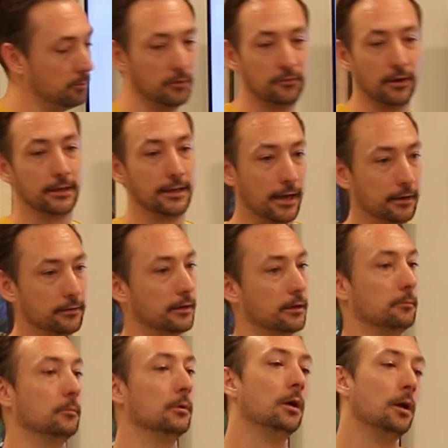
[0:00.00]
If I can't, I
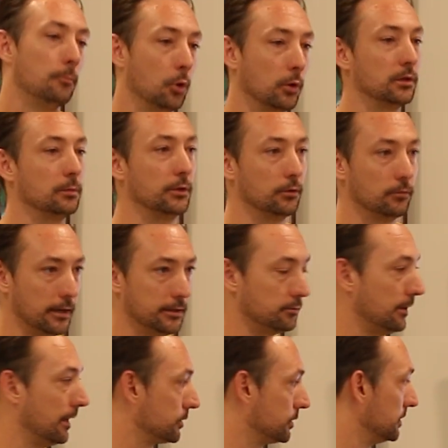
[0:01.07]
can point them in the right
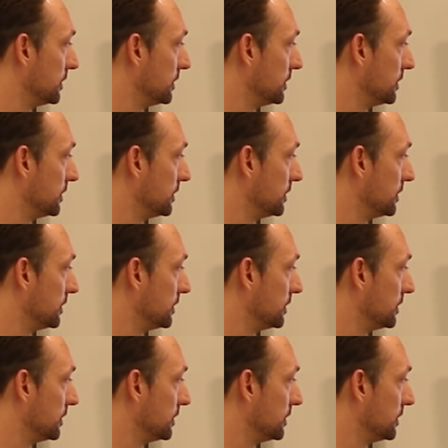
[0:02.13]
direction.